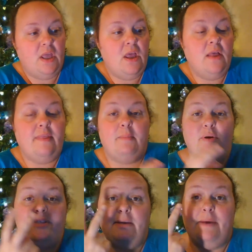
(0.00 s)
That
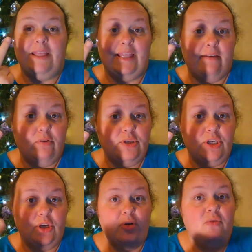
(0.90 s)
puts him at level
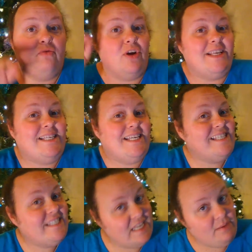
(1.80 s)
2 for
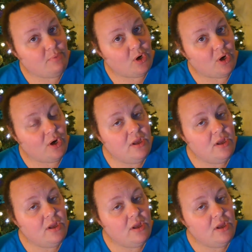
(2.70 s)
December,